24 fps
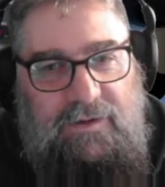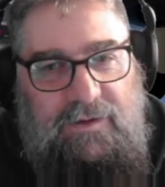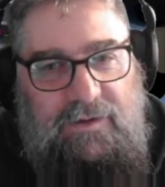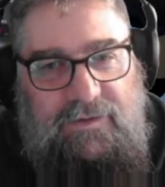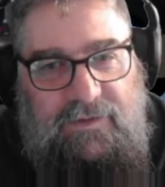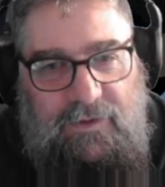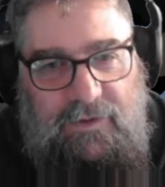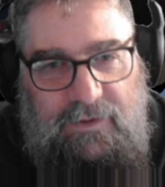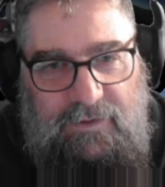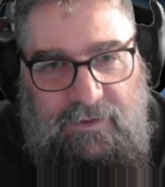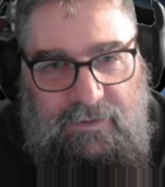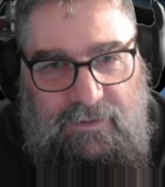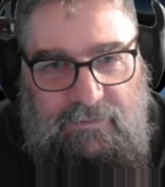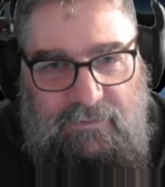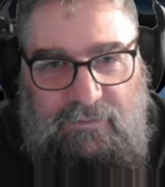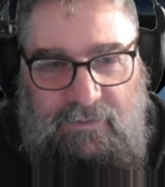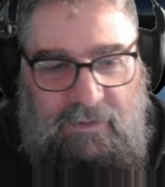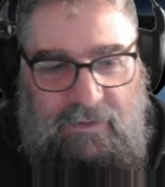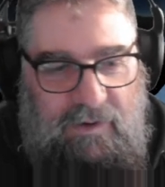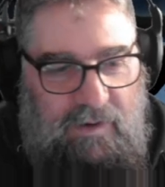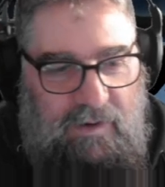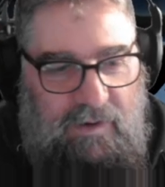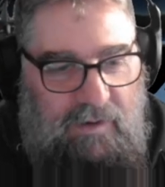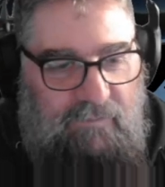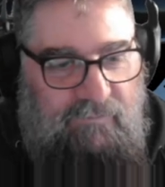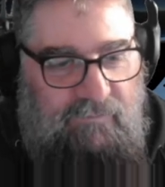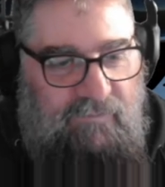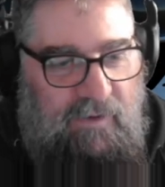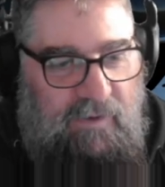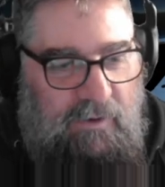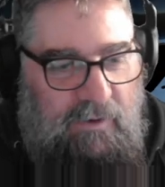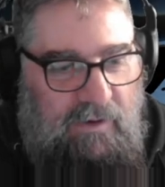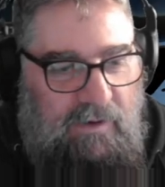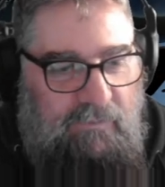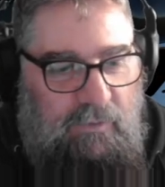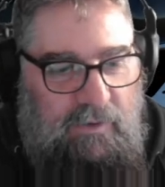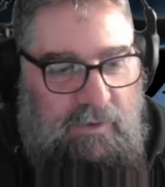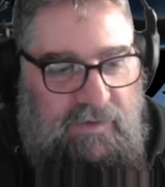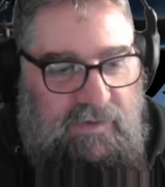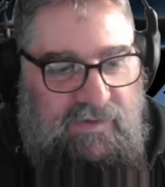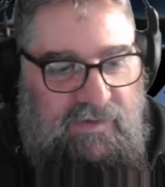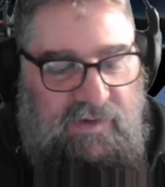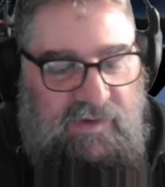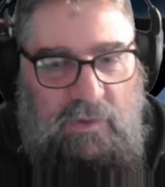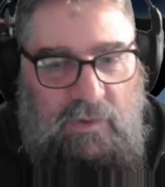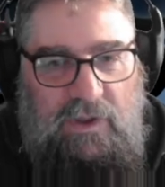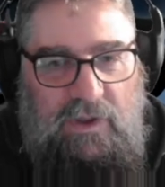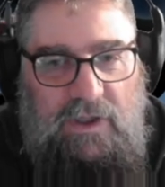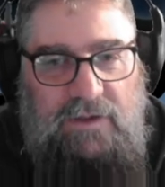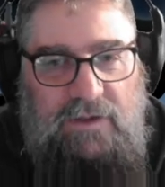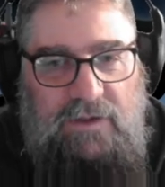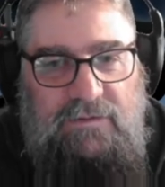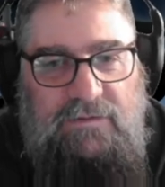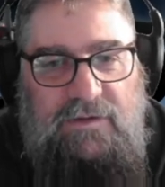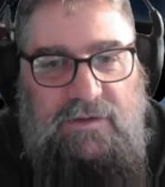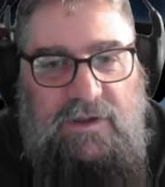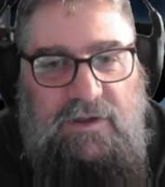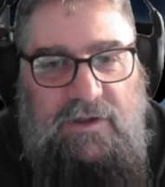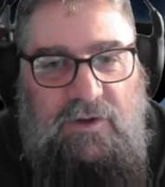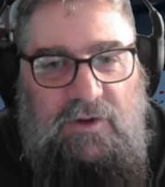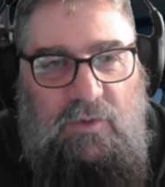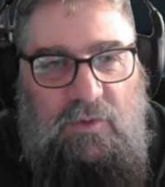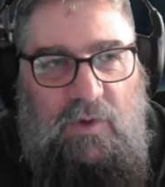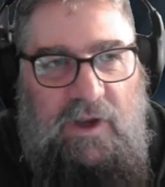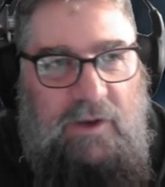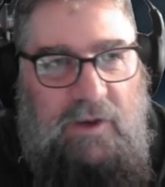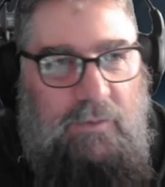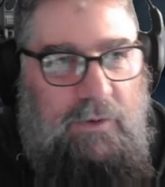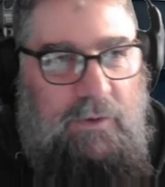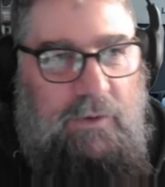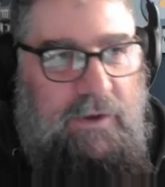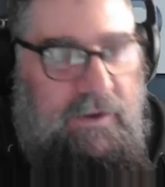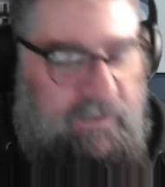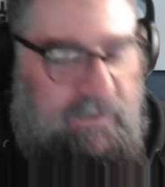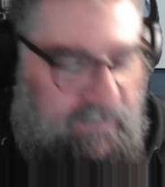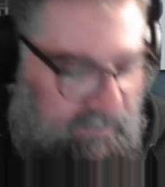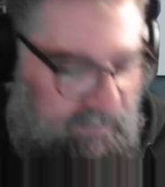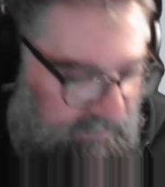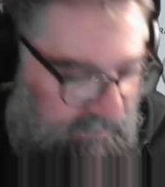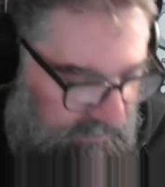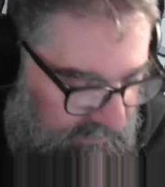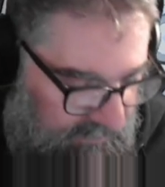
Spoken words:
So very, very similar in the way it works.